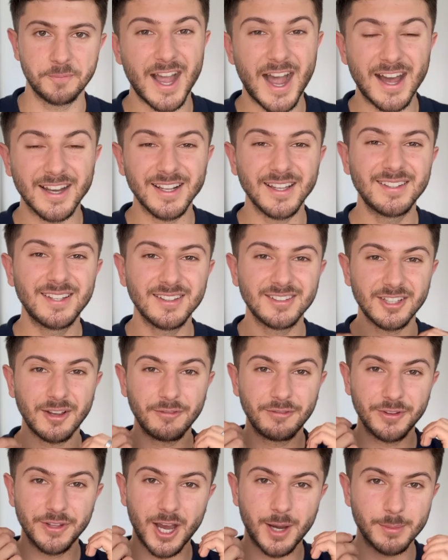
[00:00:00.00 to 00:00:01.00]
And this is
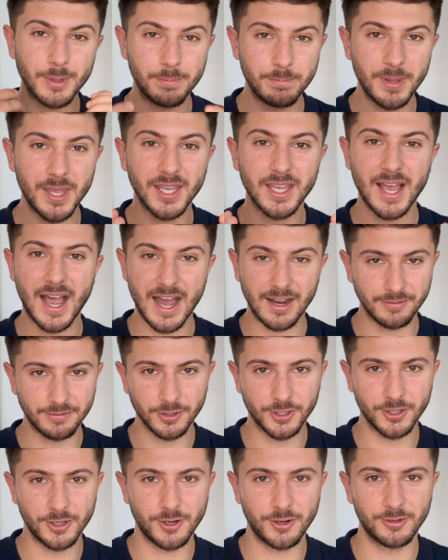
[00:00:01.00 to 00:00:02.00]
something that I'm a big
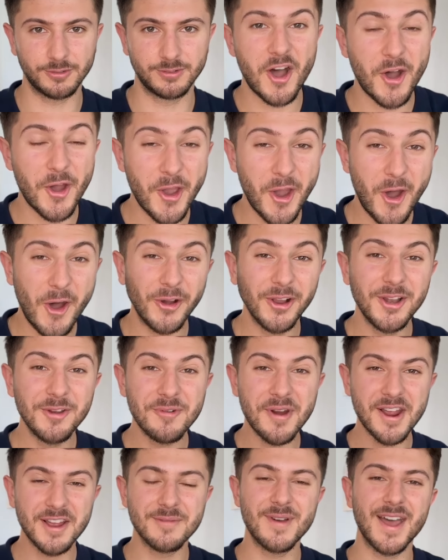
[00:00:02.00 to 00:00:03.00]
advocate of. I highly
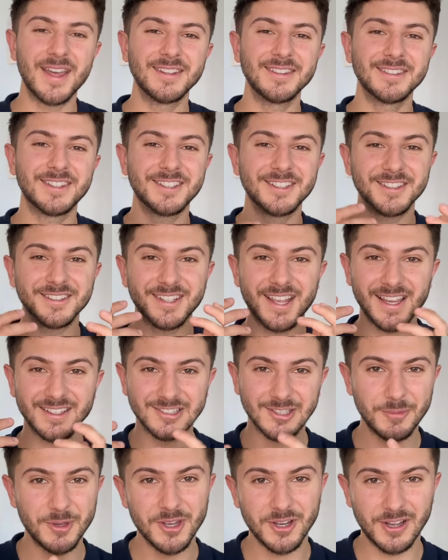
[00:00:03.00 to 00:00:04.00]
recommend to just get
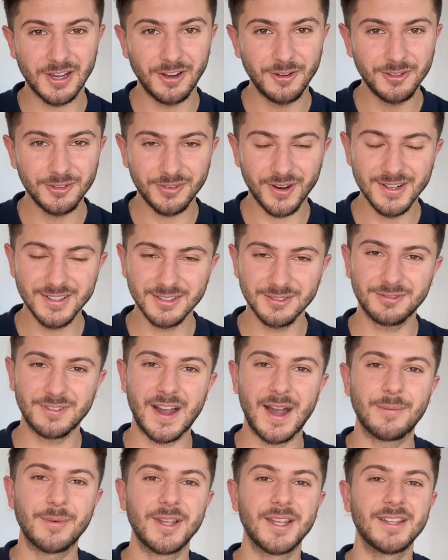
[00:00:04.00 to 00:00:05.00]
some of your close friends and
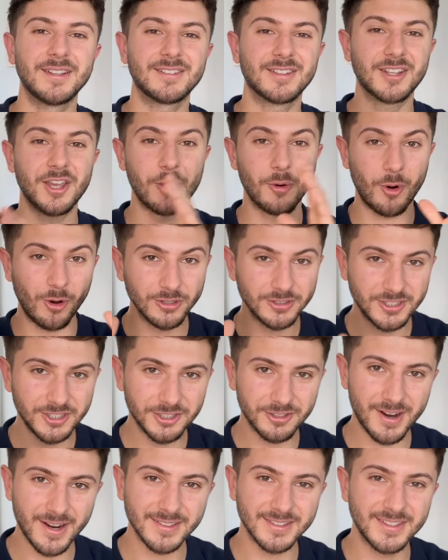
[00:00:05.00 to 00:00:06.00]
family to go onto
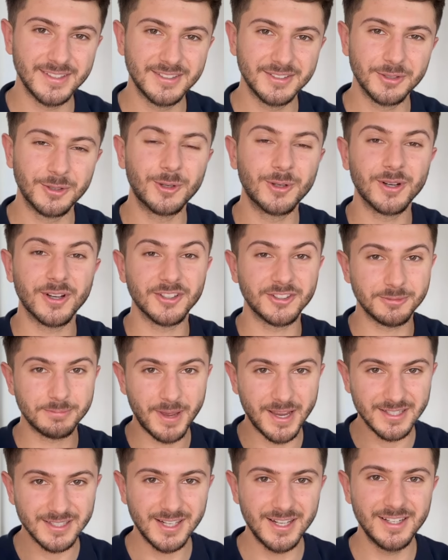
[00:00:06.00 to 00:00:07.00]
your Etsy store,
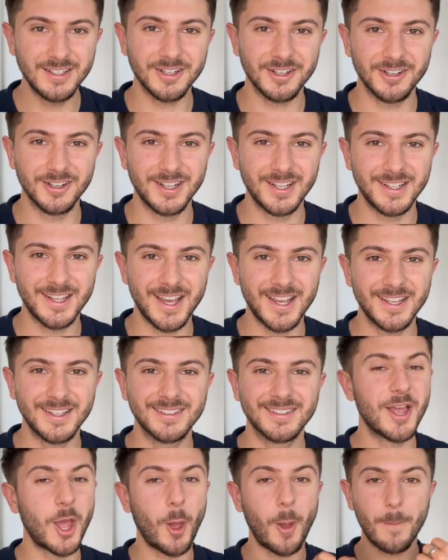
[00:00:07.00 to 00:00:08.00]
especially in the early
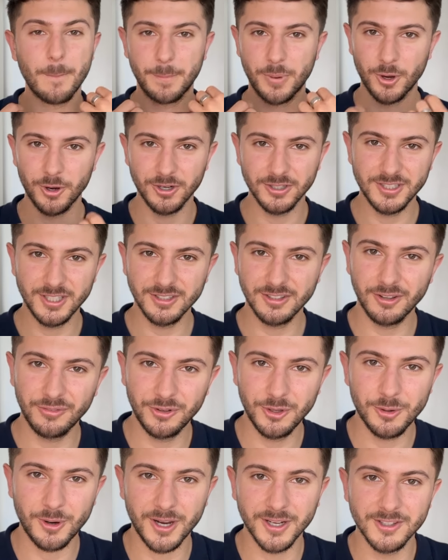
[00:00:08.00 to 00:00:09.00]
days, purchase a
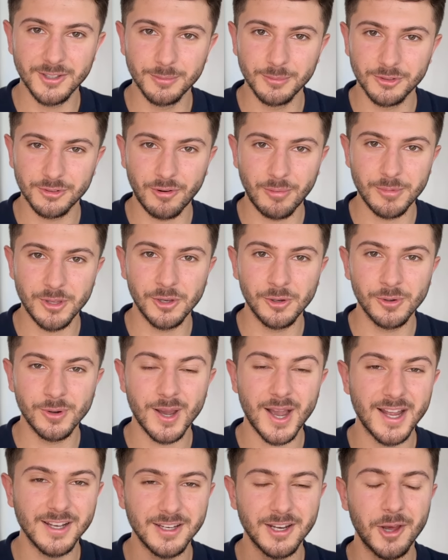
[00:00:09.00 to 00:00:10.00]
few items from you,
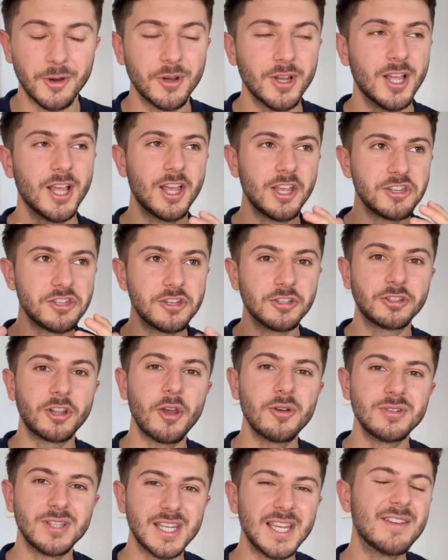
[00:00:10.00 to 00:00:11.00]
and you know, you
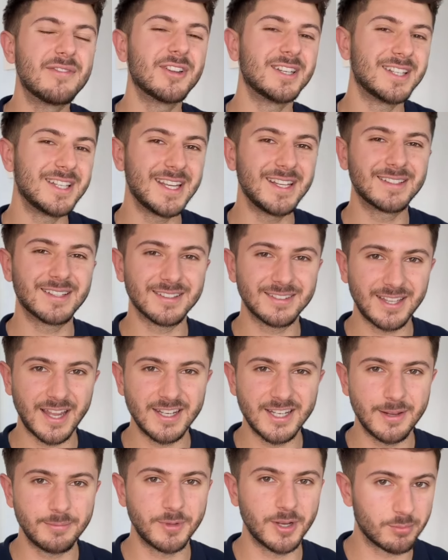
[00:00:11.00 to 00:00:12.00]
don't even need to
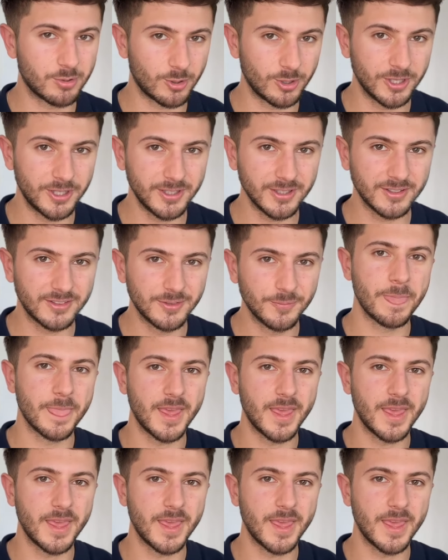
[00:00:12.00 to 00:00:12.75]
send them the products.